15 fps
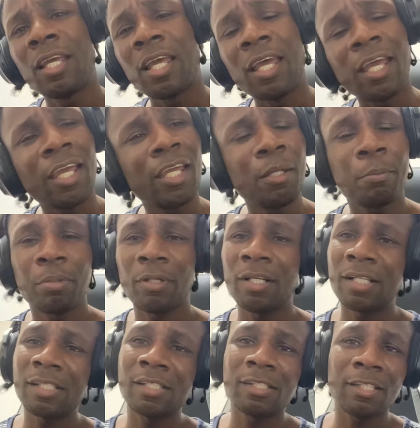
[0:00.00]
A+,
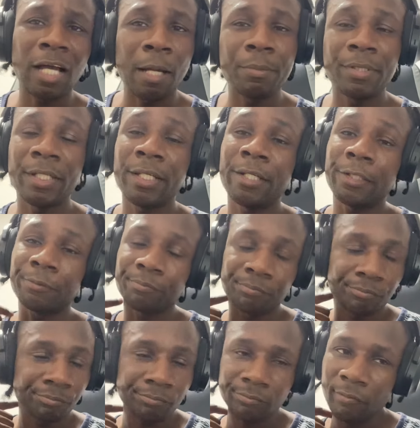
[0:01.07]
top tier.
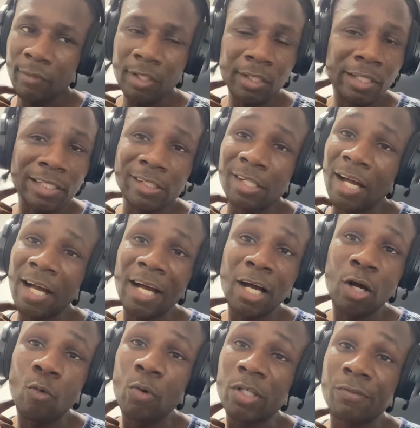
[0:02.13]
It's not
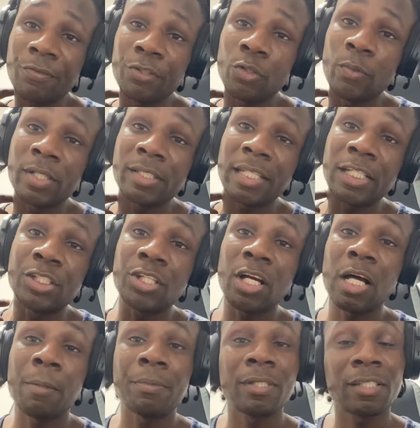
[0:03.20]
how it works for USA
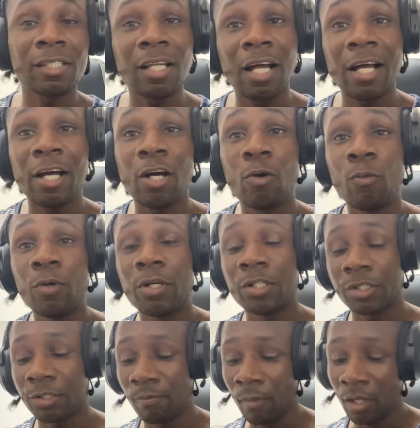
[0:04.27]
jobs. It's not how it
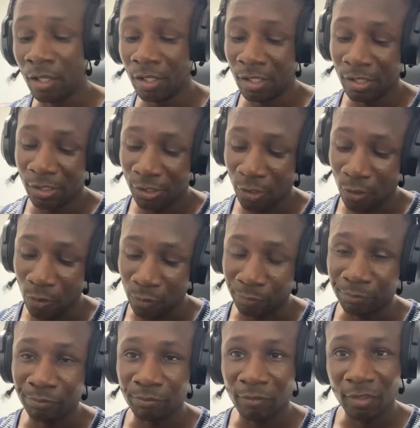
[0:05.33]
works. So
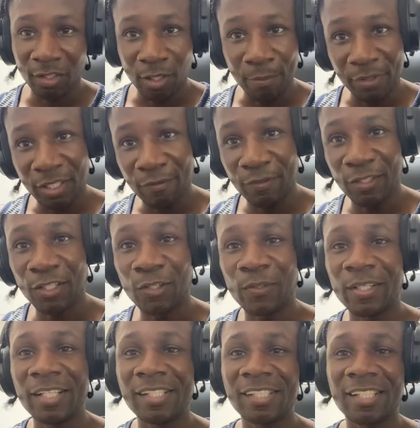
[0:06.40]
I'm gonna give you a little
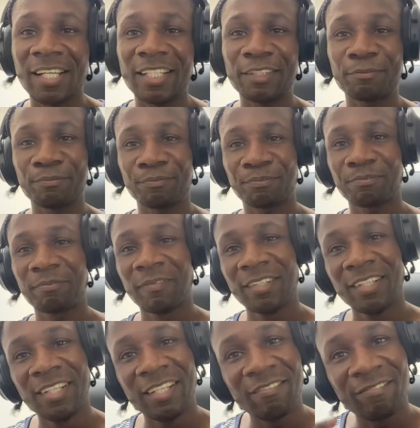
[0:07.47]
insight.
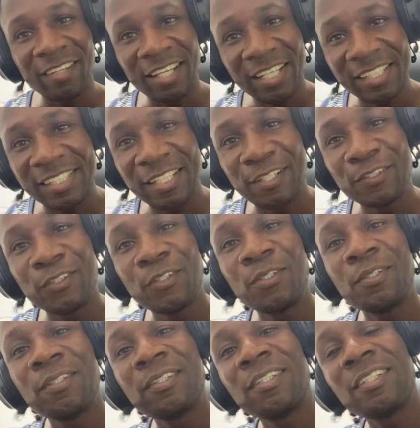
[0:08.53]
They didn't tell you,
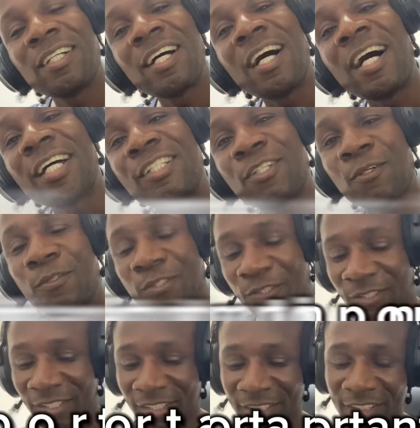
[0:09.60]
I told you
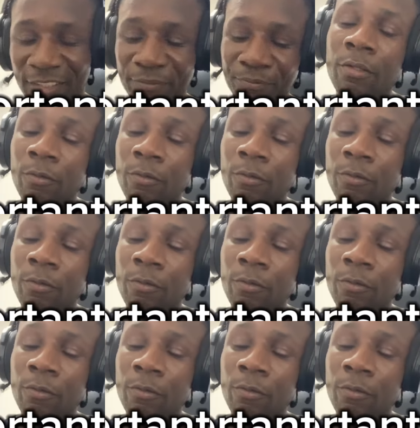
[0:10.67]
this.